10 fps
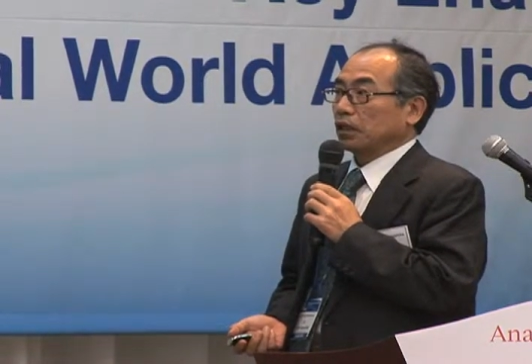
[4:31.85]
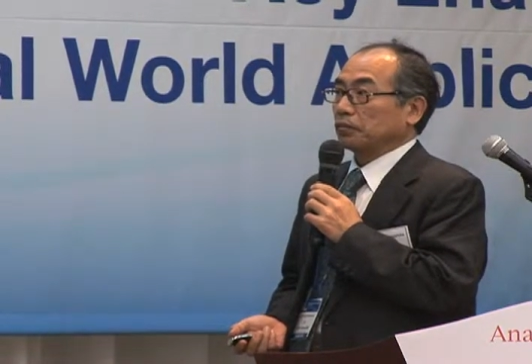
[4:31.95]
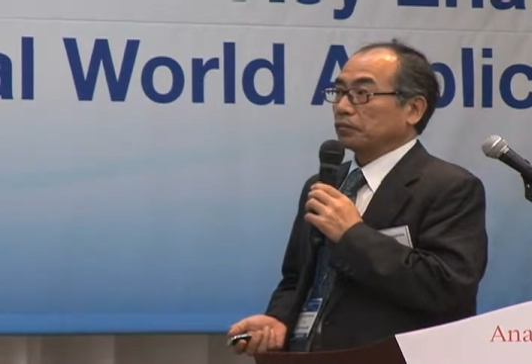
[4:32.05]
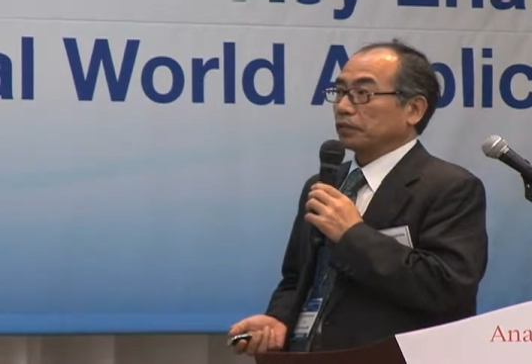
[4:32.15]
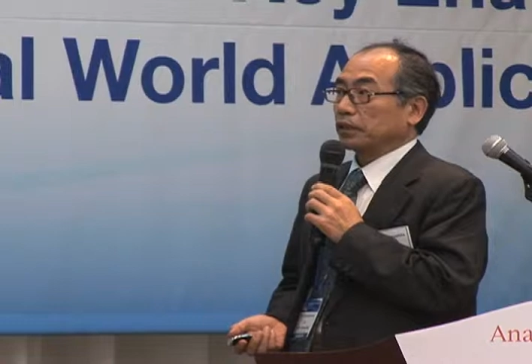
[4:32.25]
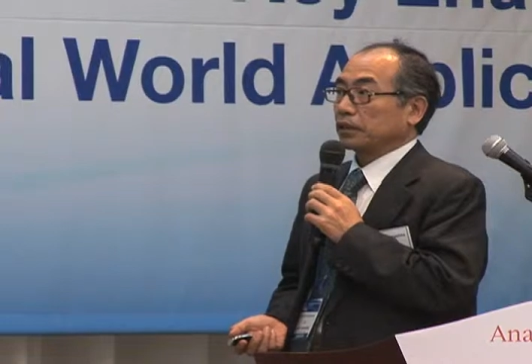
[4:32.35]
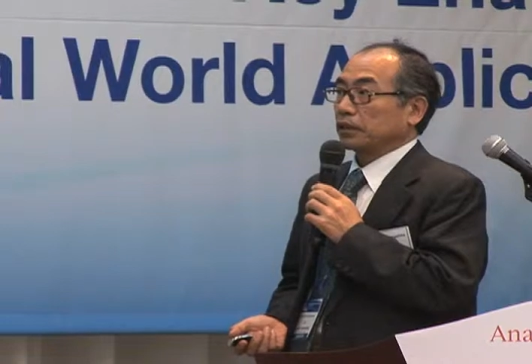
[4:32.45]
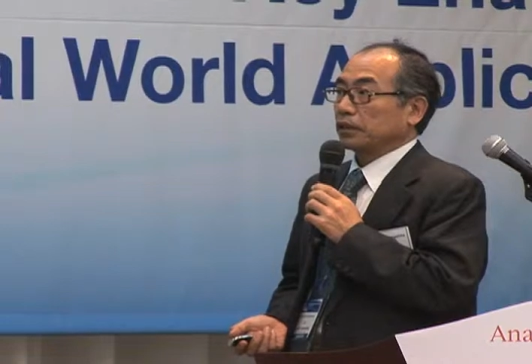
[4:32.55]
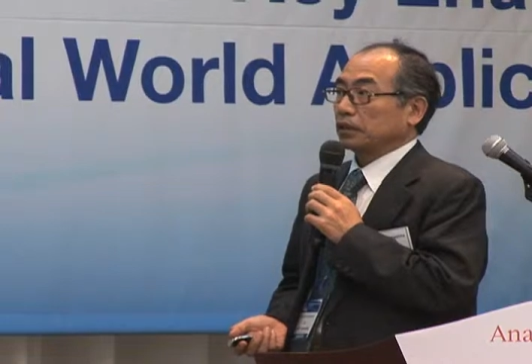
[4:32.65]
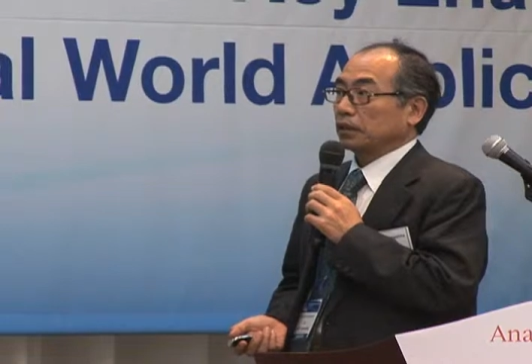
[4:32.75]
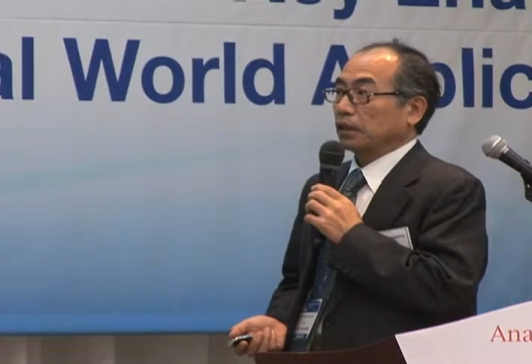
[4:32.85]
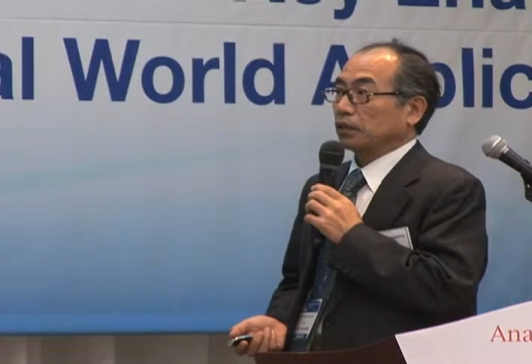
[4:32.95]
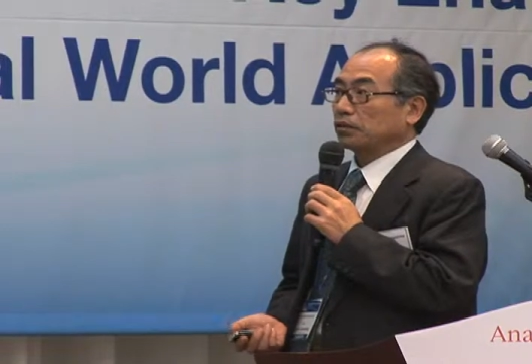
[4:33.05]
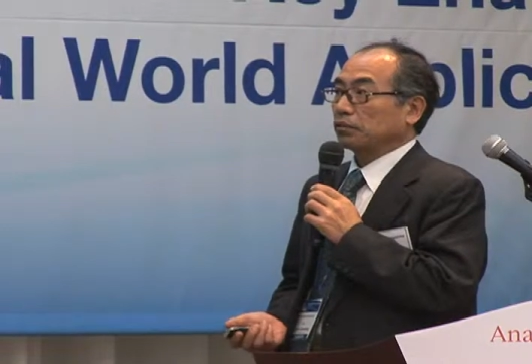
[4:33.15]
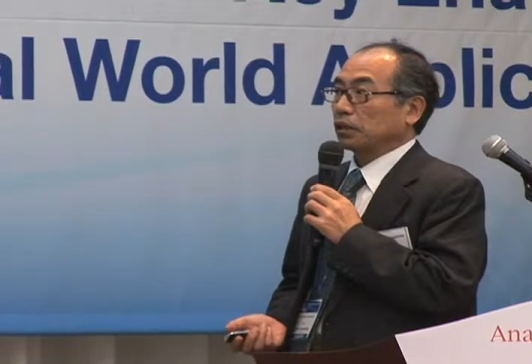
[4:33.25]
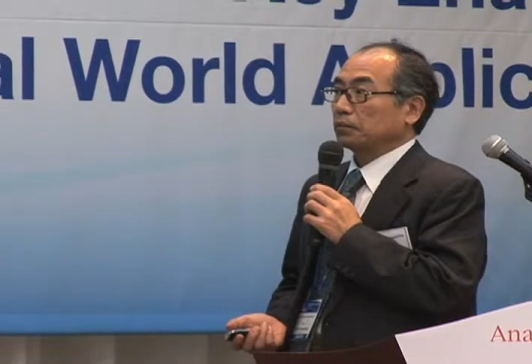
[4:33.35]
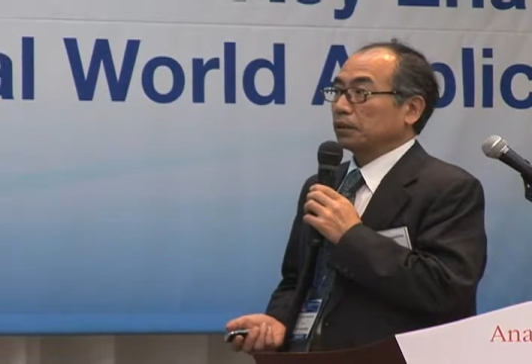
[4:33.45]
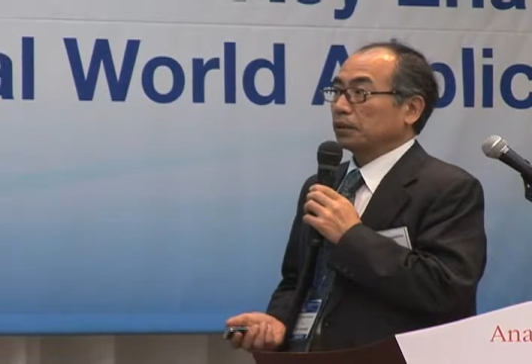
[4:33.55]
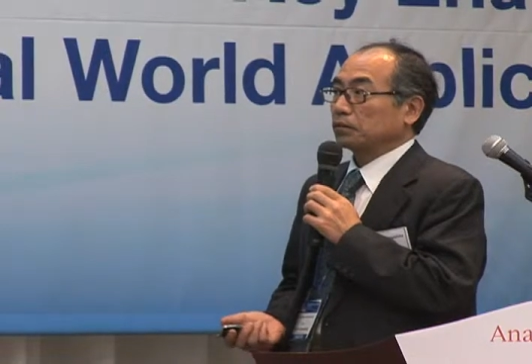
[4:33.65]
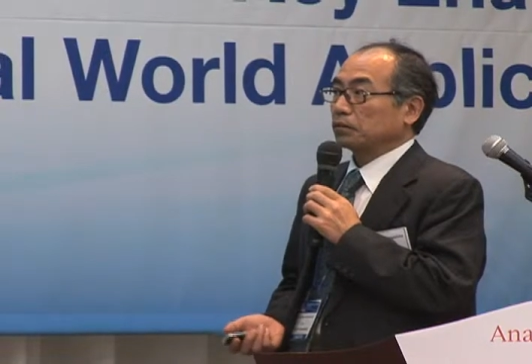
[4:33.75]
up mixer, and
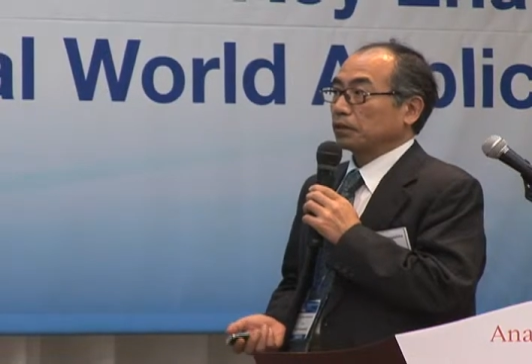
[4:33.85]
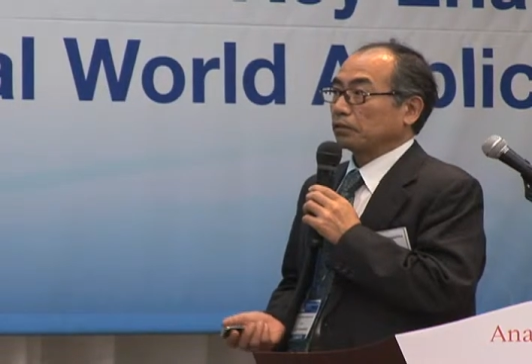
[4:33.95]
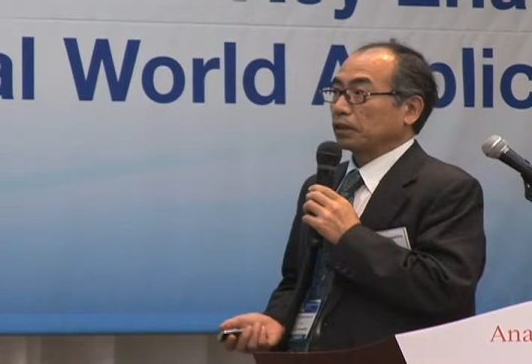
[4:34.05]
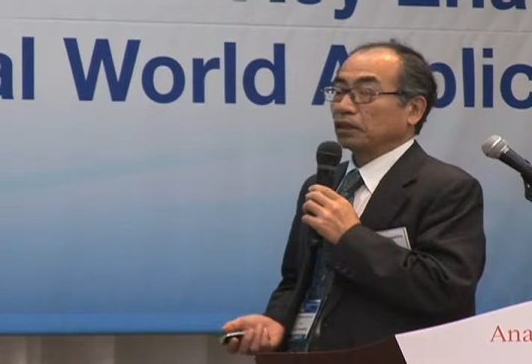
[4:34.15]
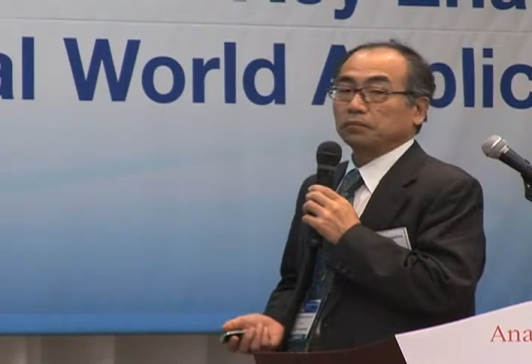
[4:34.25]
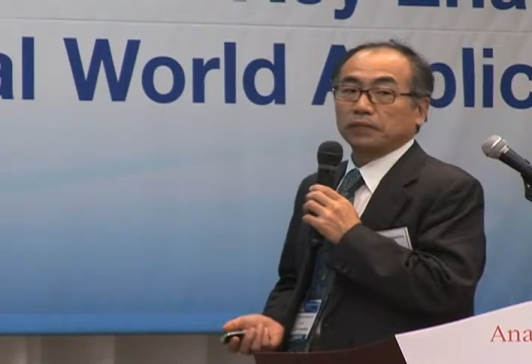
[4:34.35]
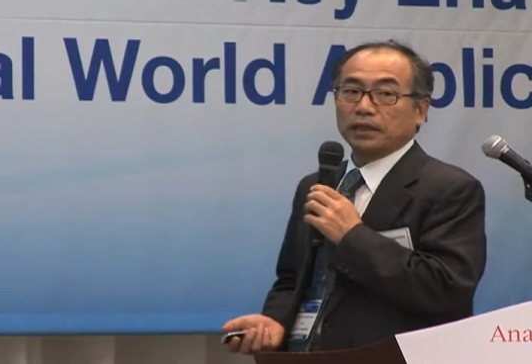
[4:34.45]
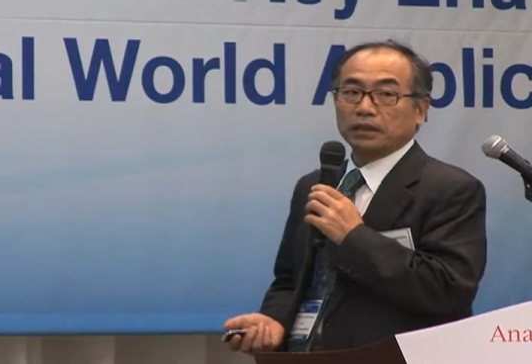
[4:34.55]
driver and power amp,